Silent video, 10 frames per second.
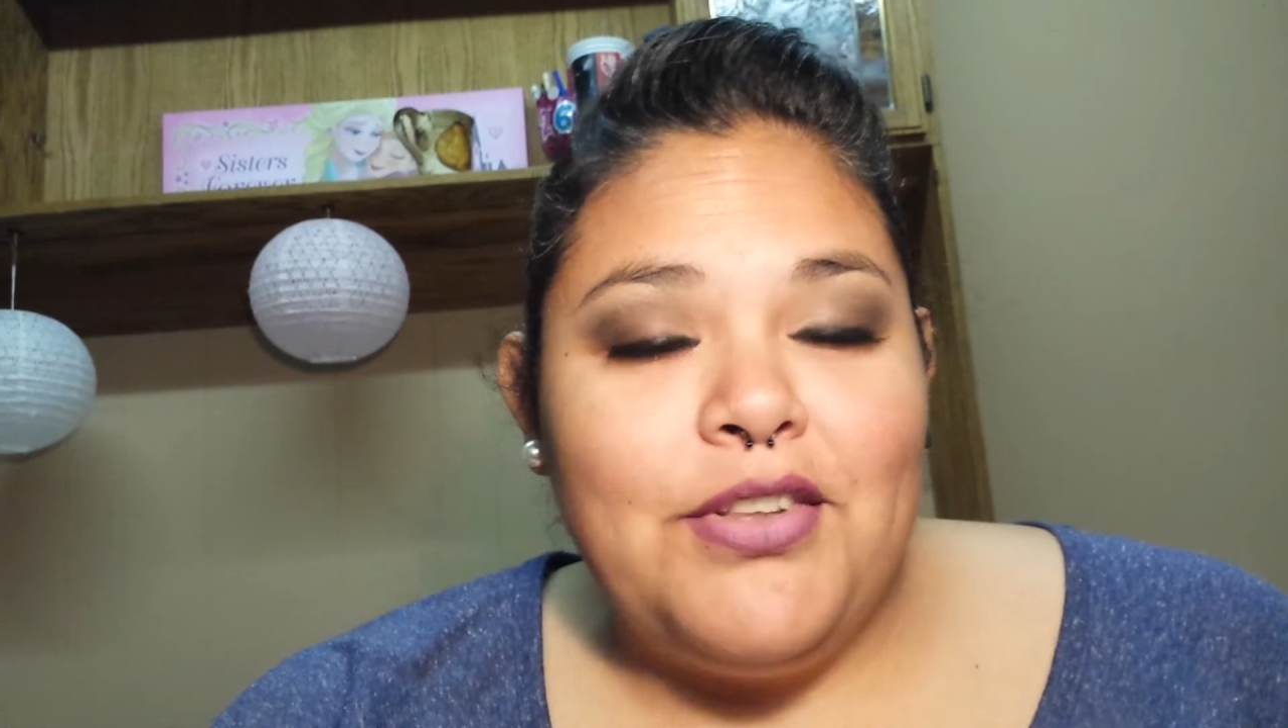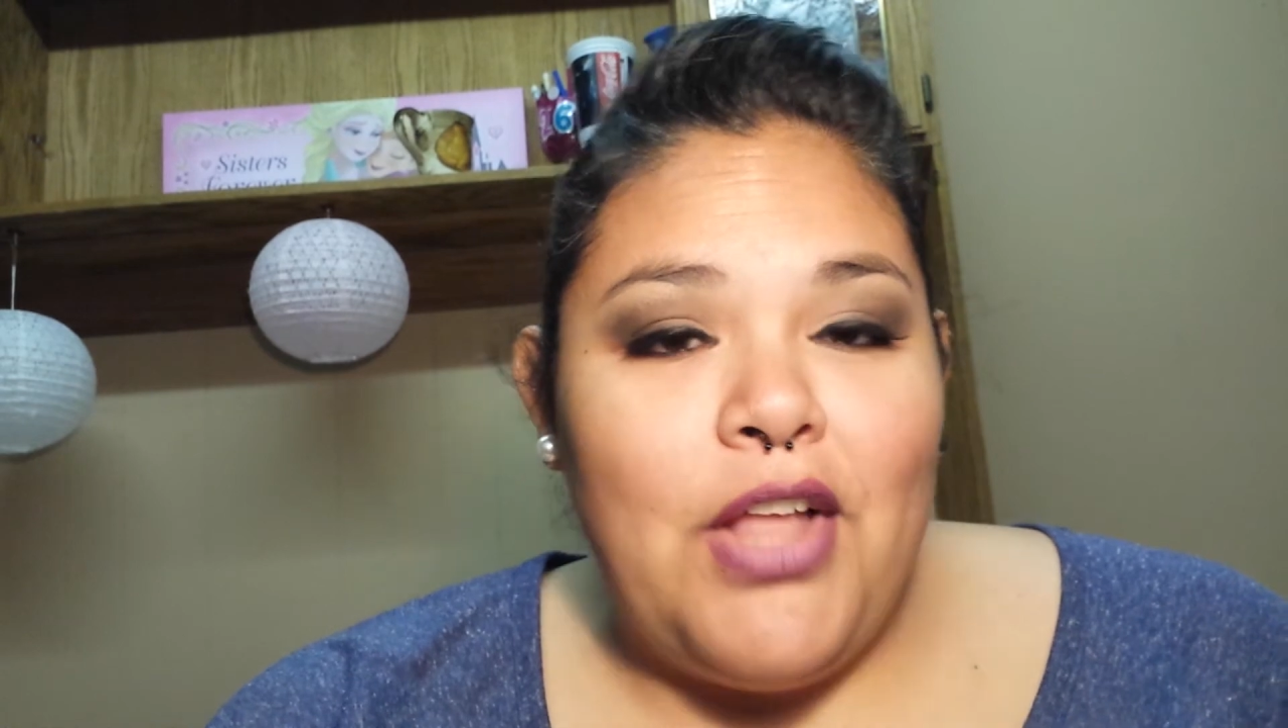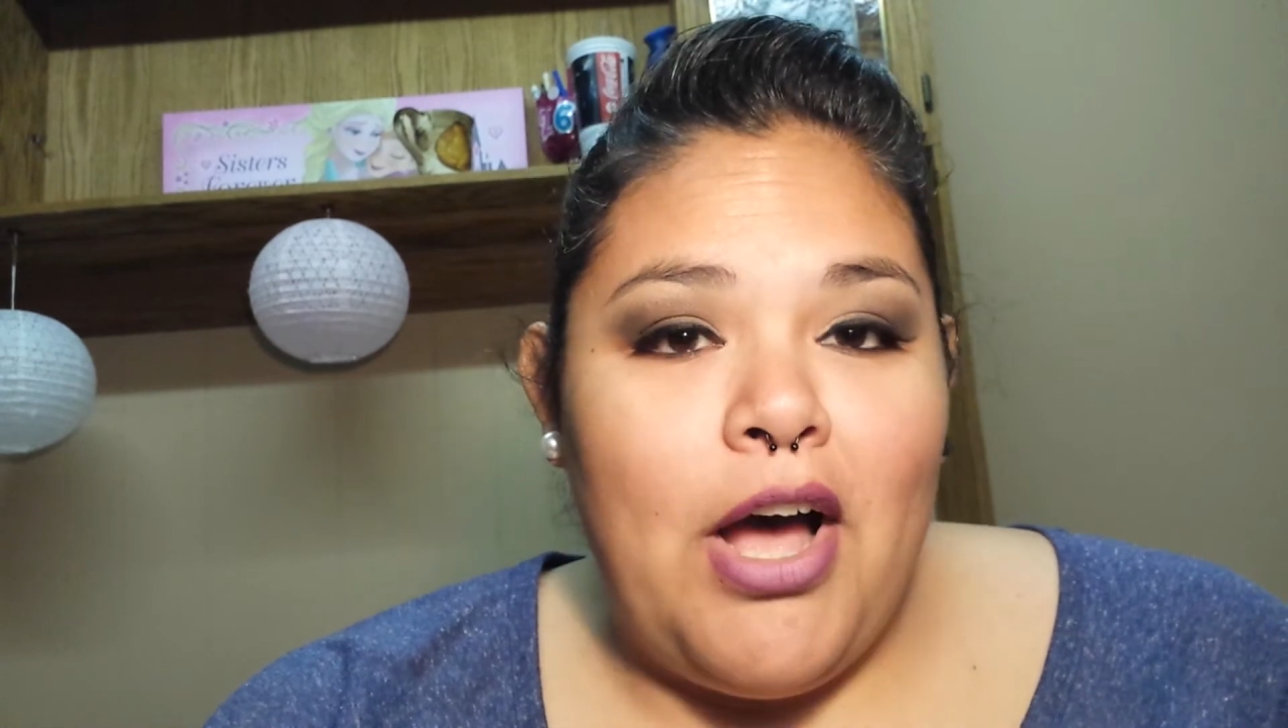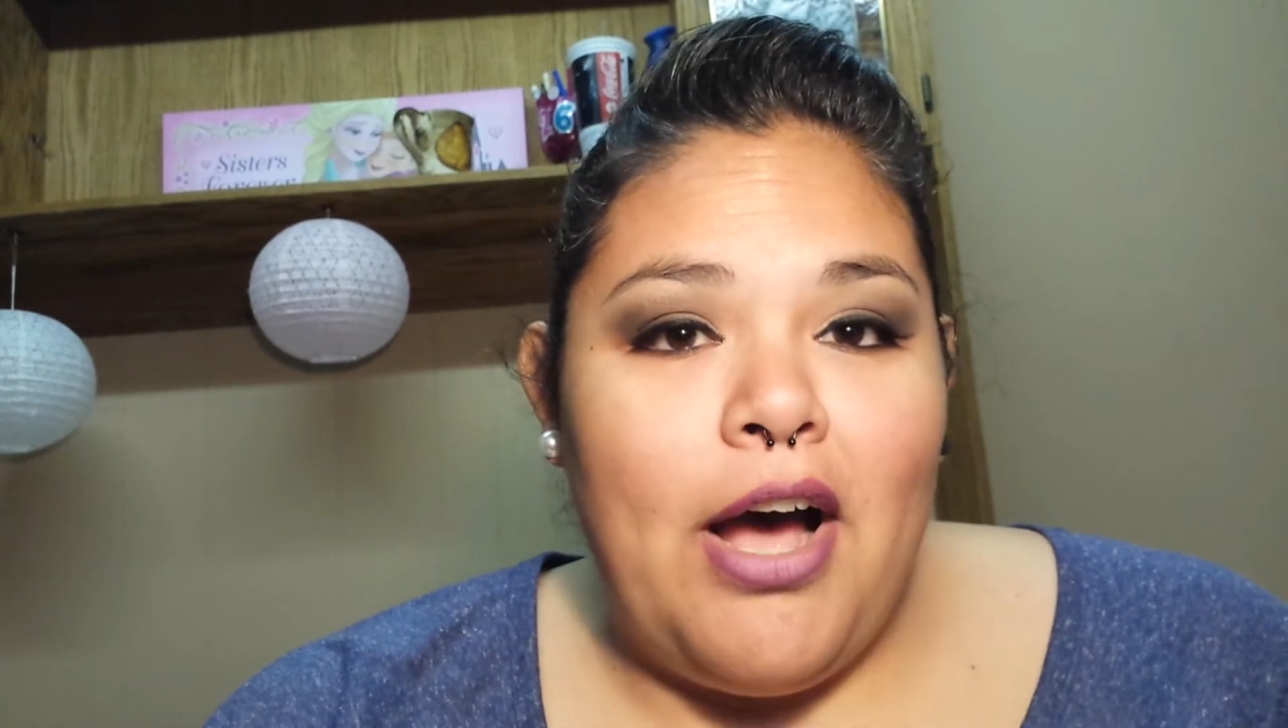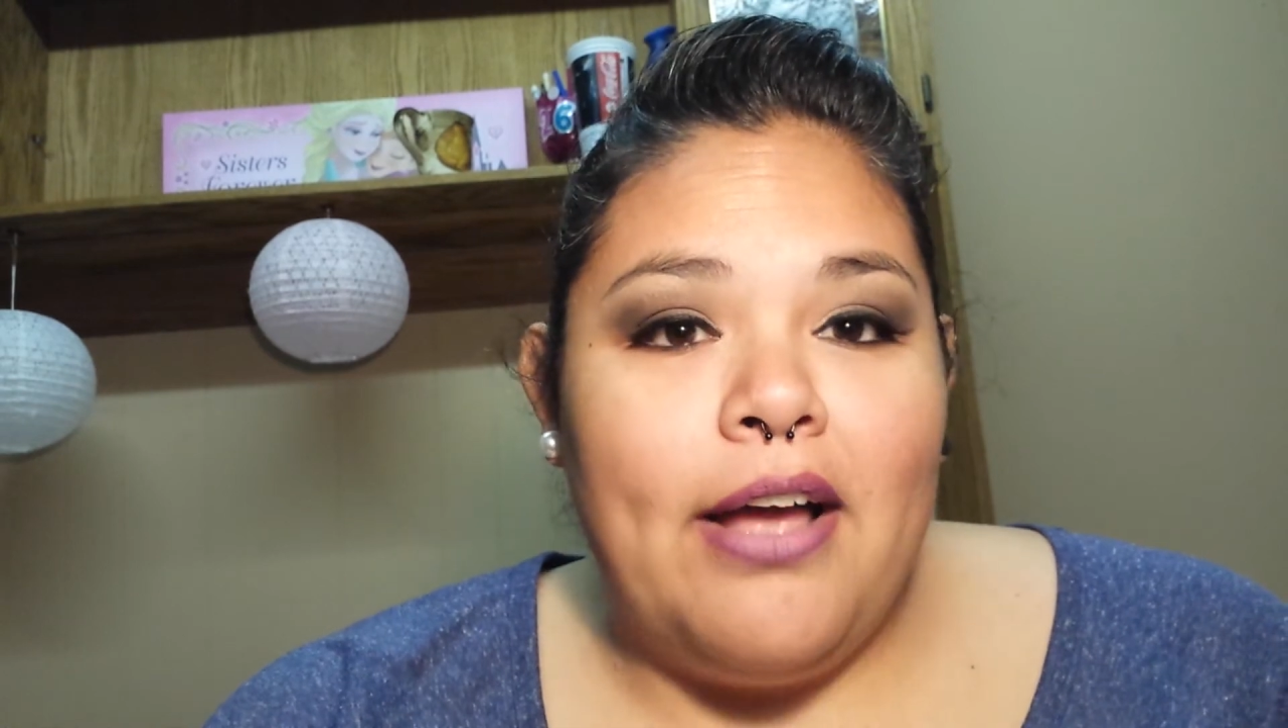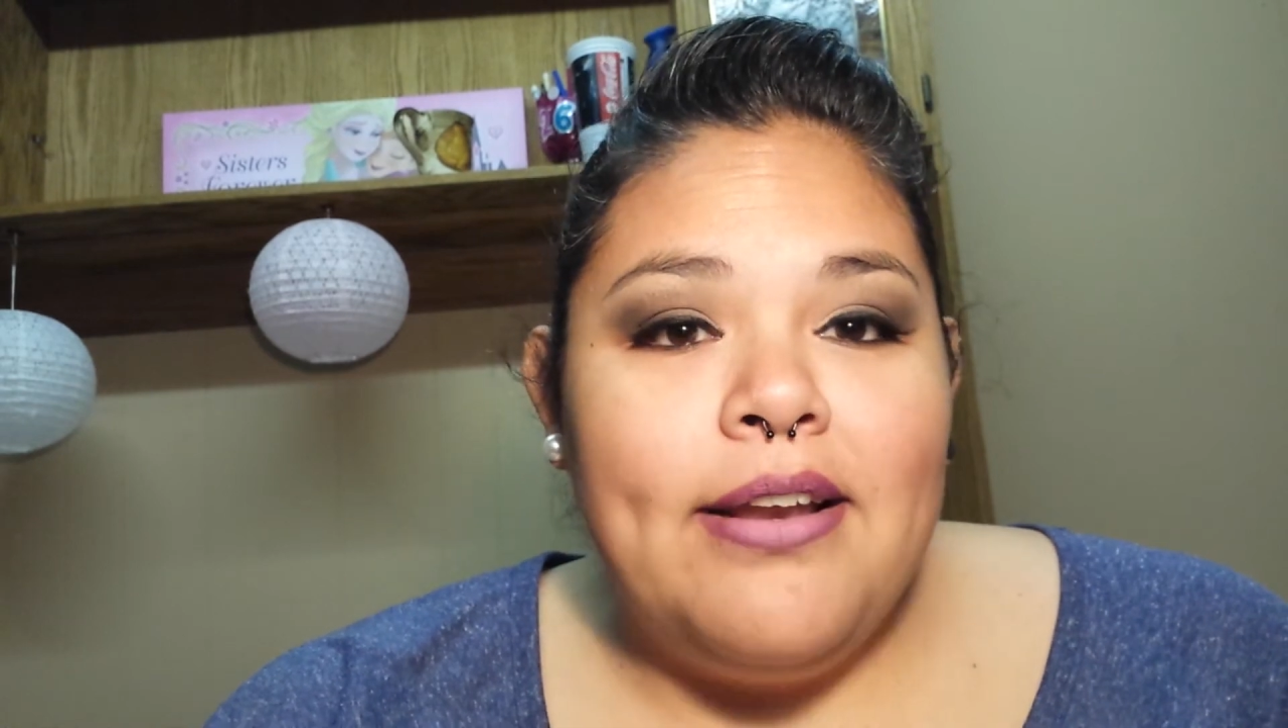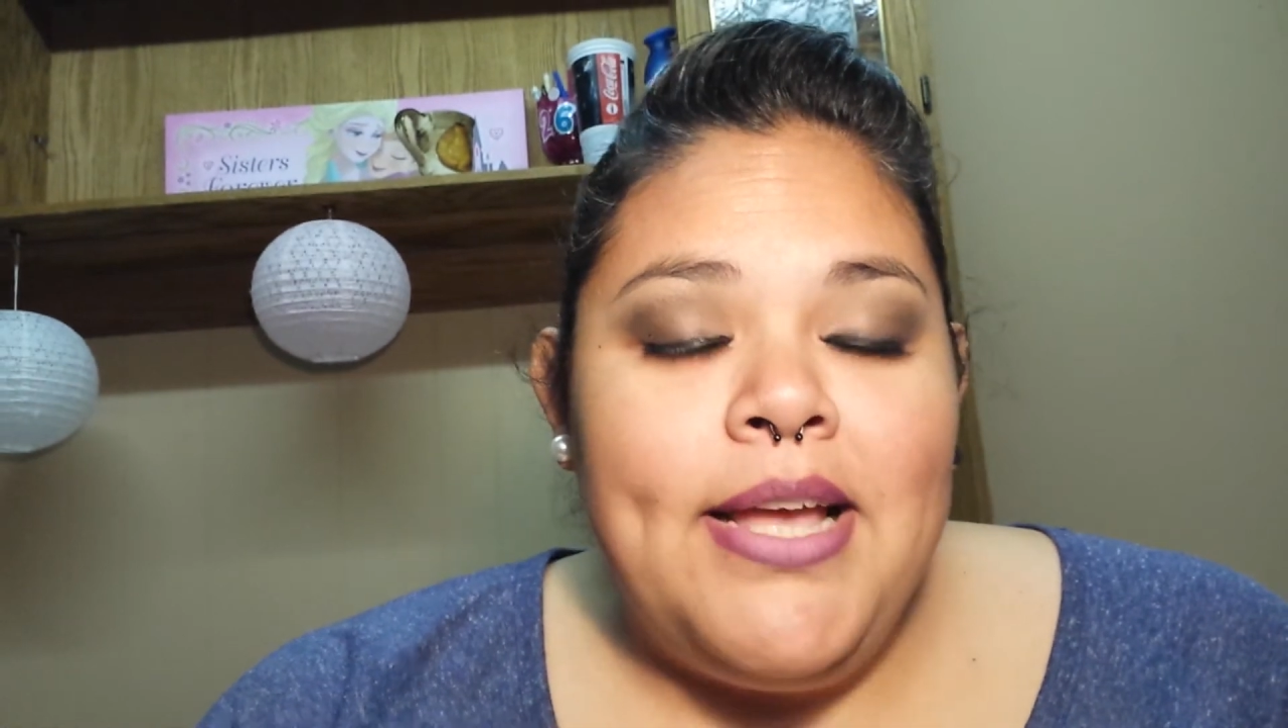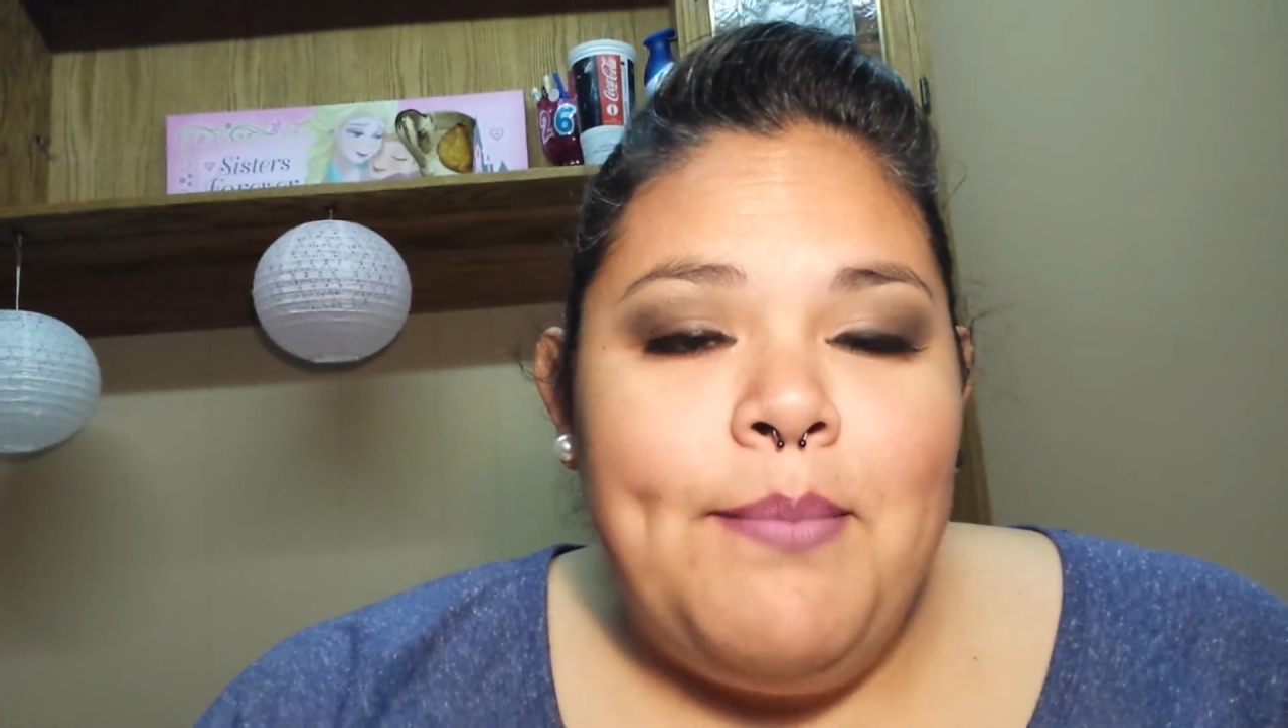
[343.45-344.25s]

a lot.